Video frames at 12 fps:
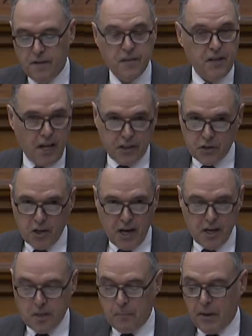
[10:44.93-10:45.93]
The next
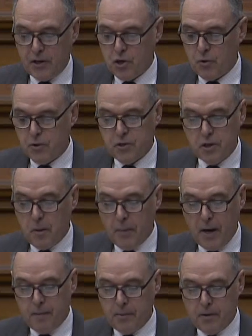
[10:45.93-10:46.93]
day, the picture was in the
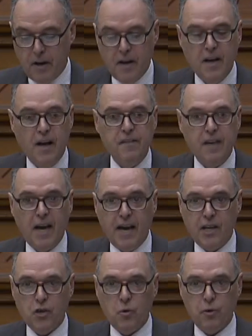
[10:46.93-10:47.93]
paper and the
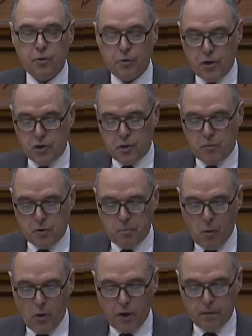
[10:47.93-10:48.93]
annual tradition was
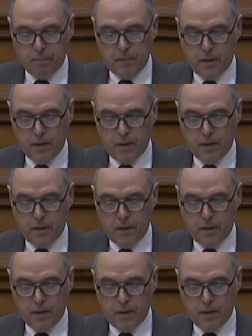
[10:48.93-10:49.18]
born.